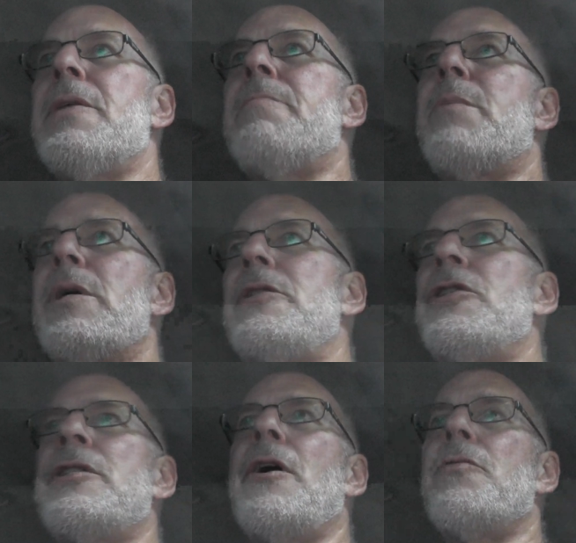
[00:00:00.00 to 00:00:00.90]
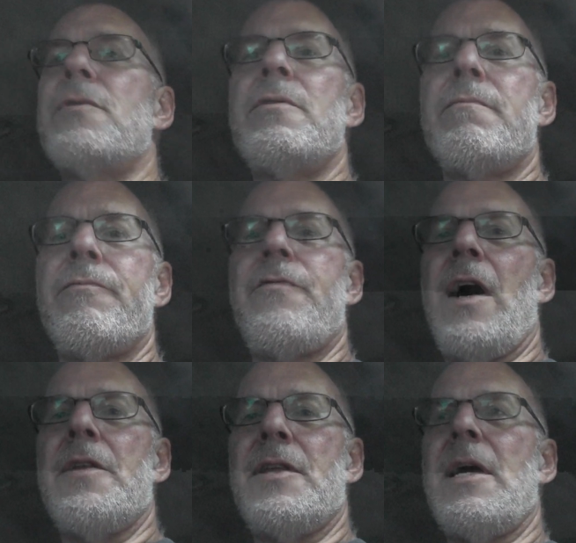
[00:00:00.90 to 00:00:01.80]
them, but just don't
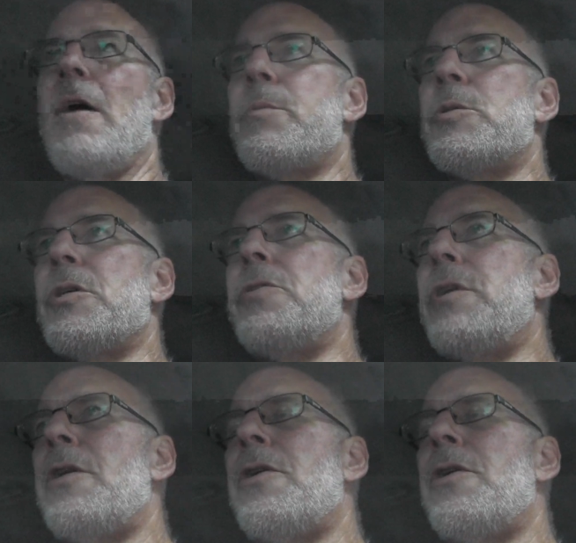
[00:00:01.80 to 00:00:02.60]
find the opportunity